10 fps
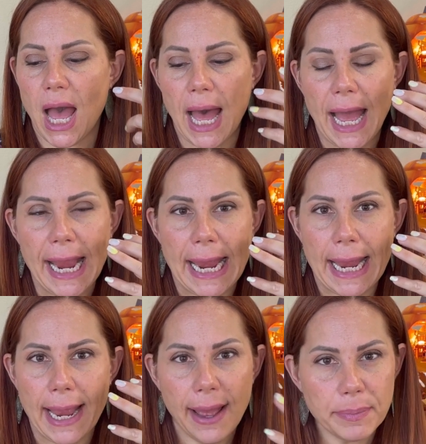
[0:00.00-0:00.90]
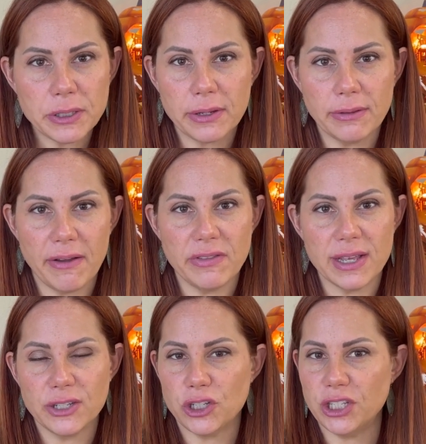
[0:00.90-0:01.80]
I absolutely love
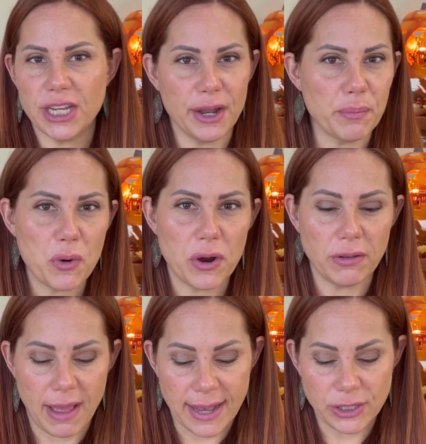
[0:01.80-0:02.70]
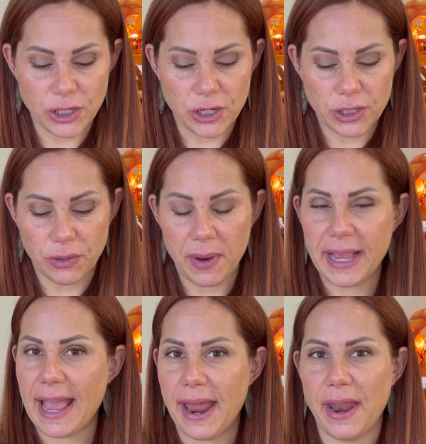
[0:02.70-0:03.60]
this. She didn't pour it last year. So
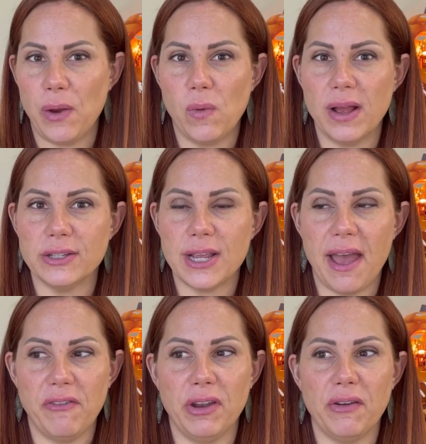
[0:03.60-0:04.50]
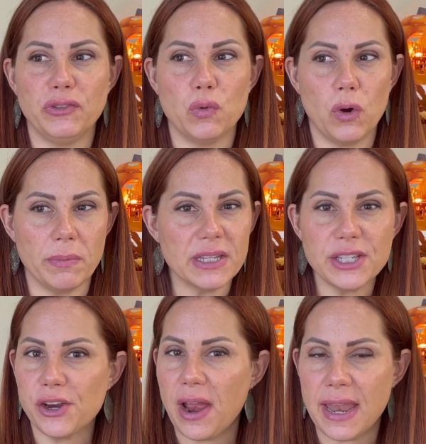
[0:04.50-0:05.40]
again, I want to have enough to warm this
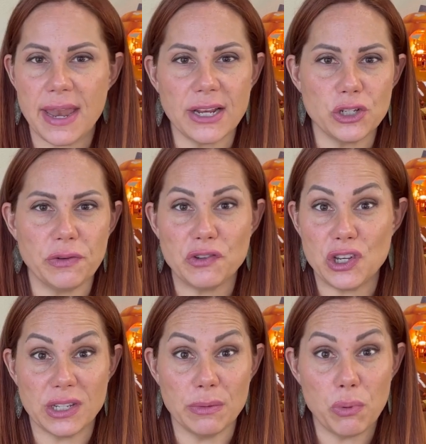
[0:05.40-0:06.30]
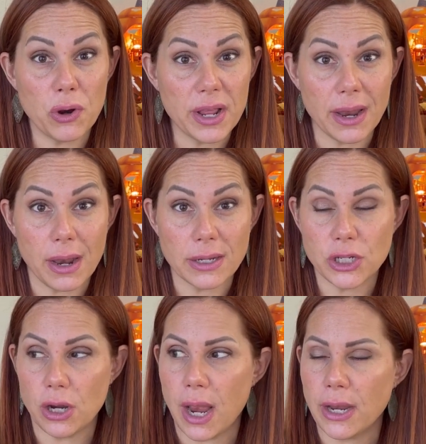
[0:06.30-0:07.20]
year and next year. If she doesn't pour it again next
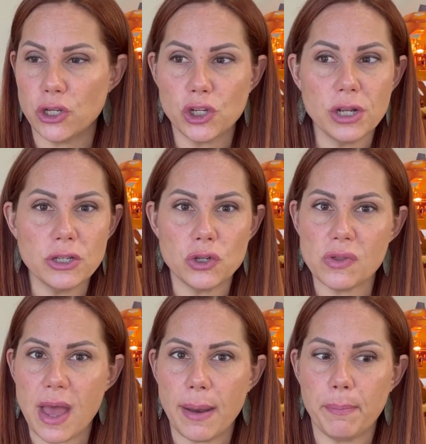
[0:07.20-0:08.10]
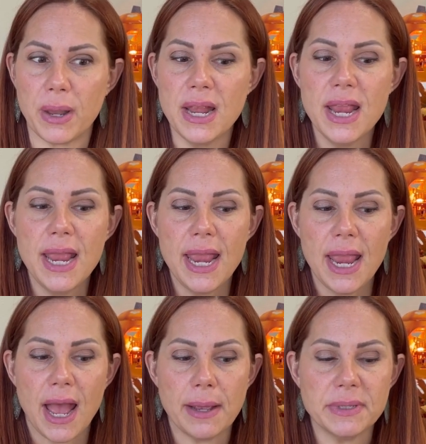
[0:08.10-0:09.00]
year, I shouldn't do that, but
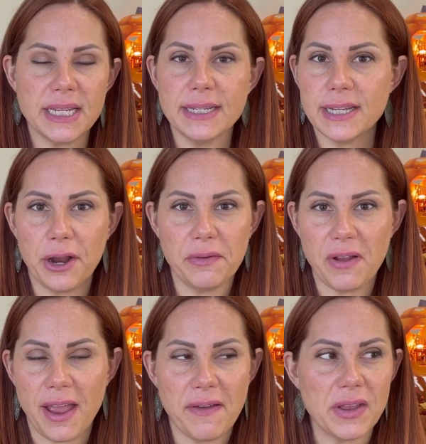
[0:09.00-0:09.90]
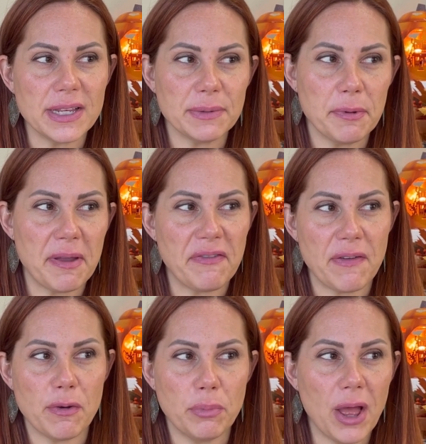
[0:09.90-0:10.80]
I'm sick and tired of not having some of my
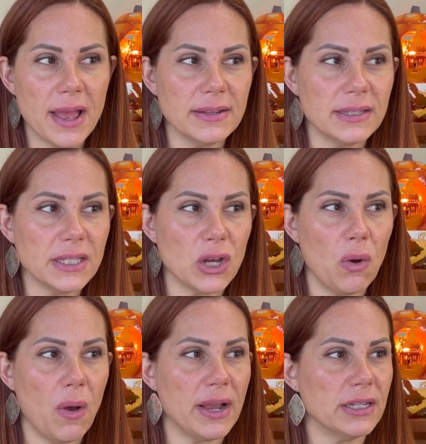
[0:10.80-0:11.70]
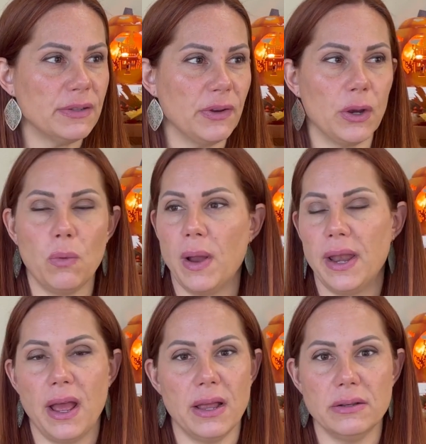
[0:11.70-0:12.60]
favorite blends. So I just figure why
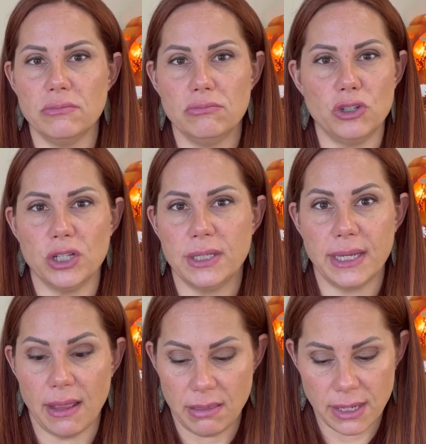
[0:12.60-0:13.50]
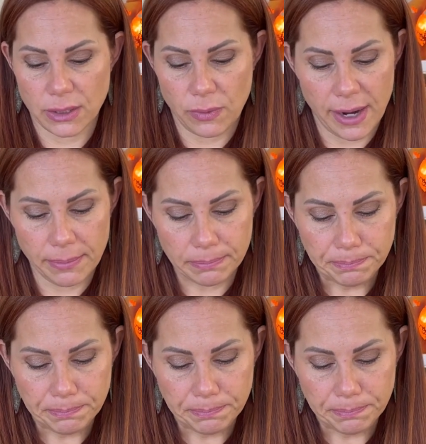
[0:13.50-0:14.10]
not just get this, right?